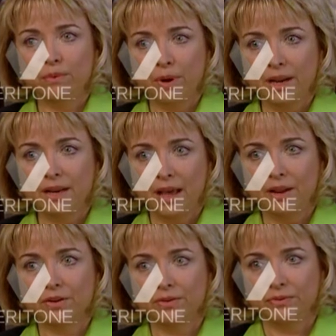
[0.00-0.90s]
One in one
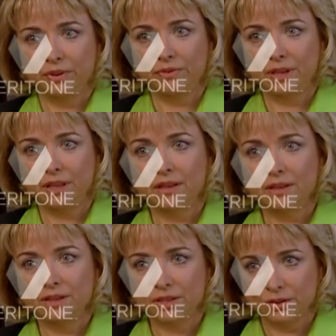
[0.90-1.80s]
hundred fifty
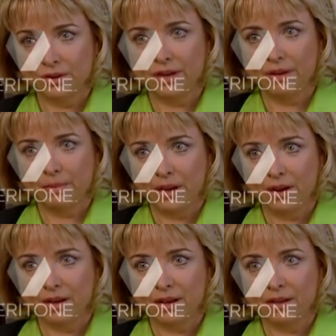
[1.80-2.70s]
children in
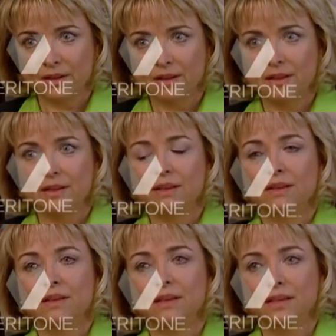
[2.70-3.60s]
America
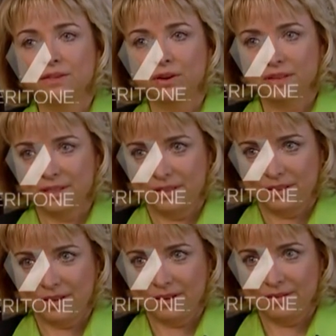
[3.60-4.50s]
is
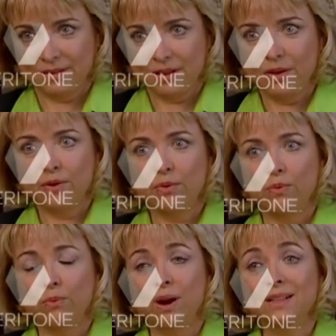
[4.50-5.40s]
autistic.
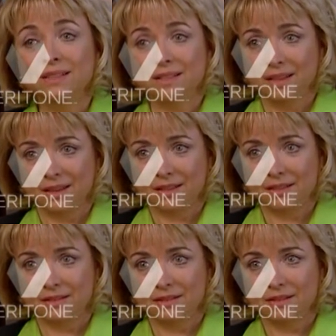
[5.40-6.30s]
One in
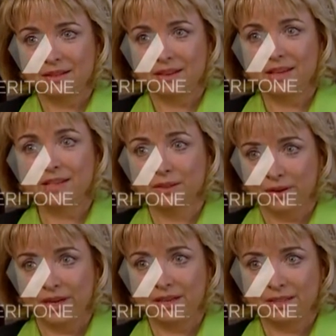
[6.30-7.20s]
six is
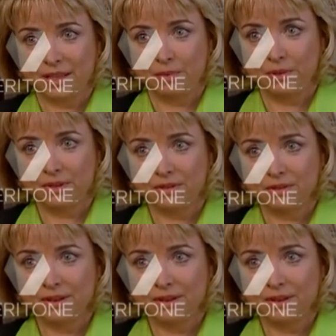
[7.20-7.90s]
learning disabled.